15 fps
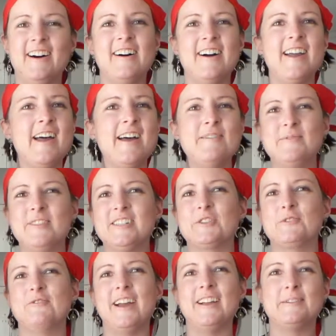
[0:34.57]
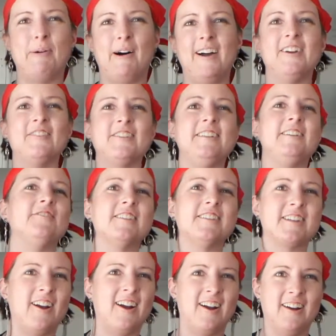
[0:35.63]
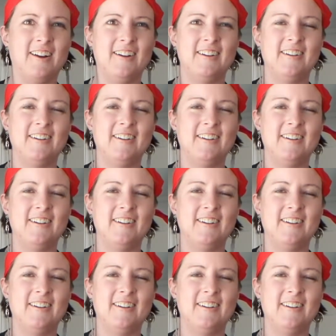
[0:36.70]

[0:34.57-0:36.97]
I am the Dread Pirate Evenstar.